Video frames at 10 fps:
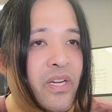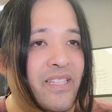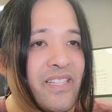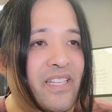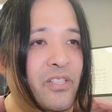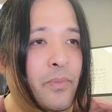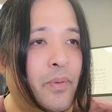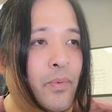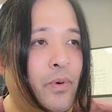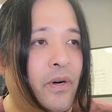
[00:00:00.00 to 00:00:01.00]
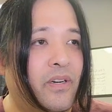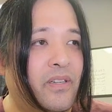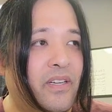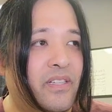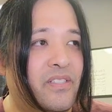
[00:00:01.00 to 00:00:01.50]
a little bit more,
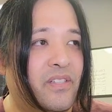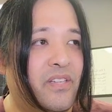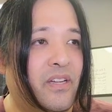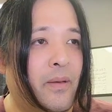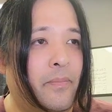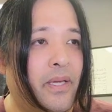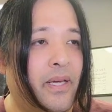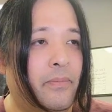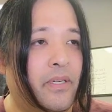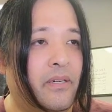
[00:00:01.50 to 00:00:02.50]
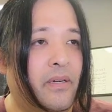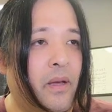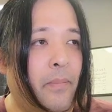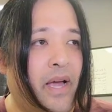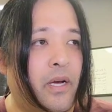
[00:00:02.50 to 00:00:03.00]
and as you can tell, I'm being able to
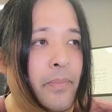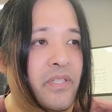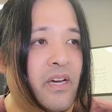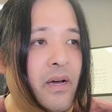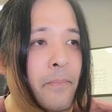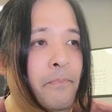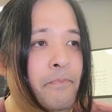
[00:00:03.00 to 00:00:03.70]
back up in time.